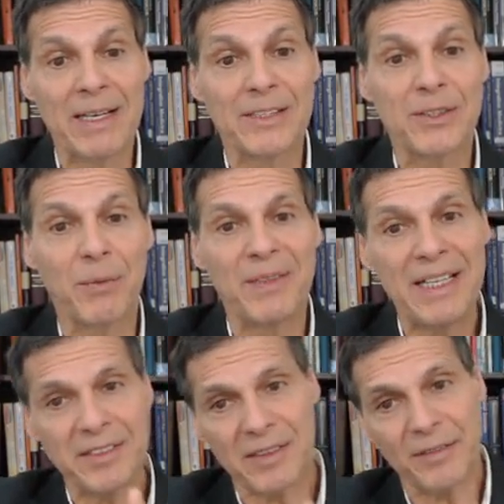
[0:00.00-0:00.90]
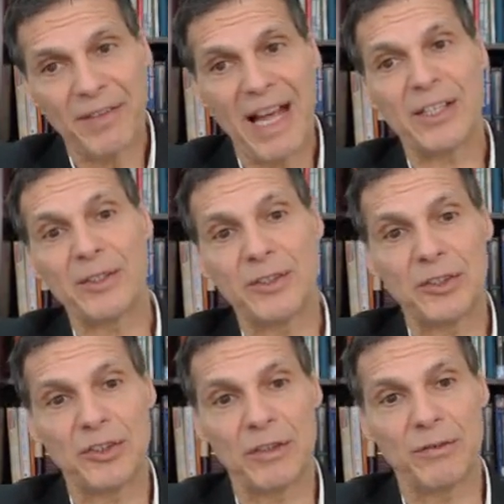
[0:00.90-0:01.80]
So these are the values to
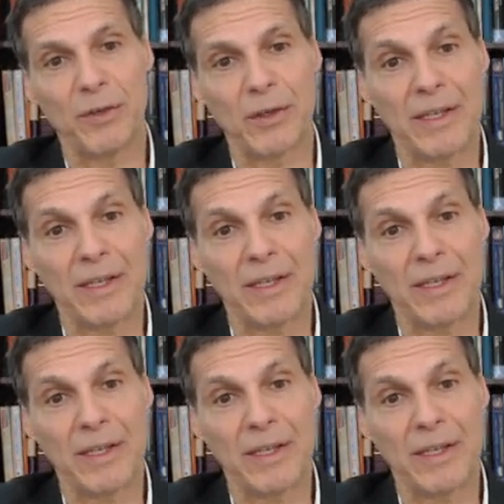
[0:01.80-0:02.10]
shoot for.